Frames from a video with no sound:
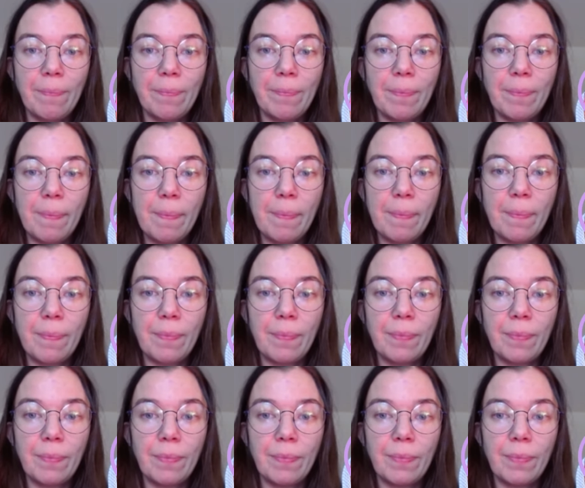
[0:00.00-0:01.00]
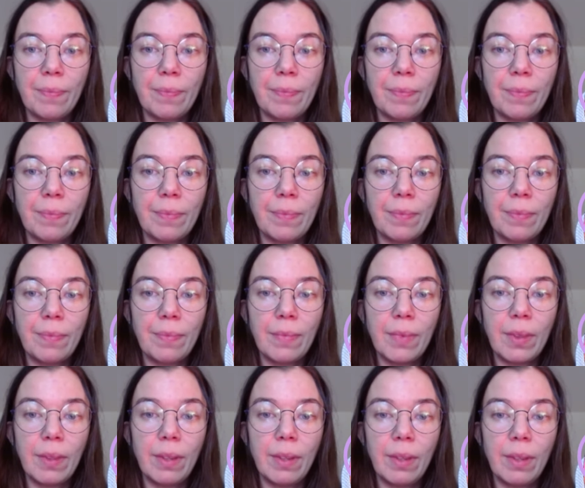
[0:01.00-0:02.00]

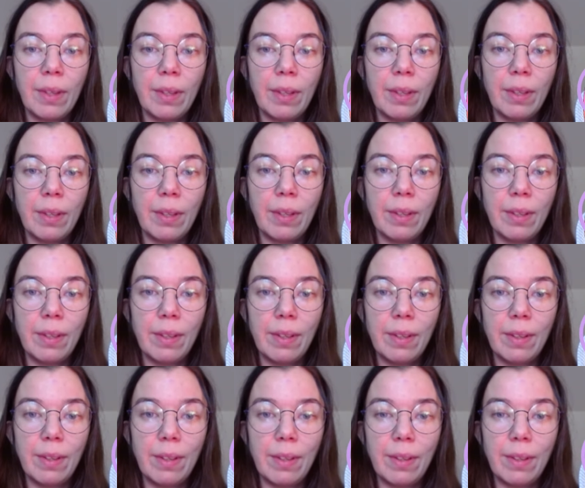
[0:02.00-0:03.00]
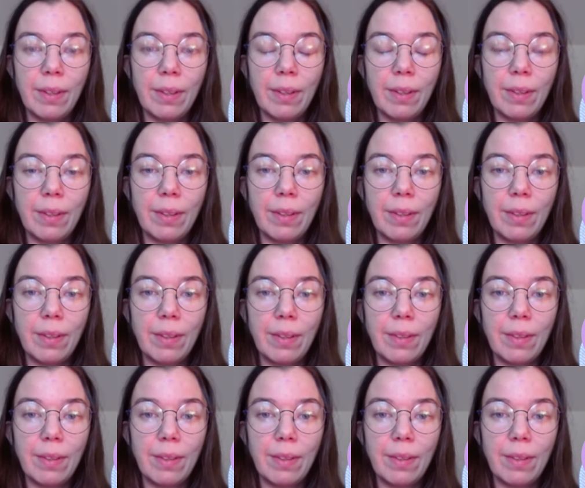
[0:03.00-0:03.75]
(no one is talking)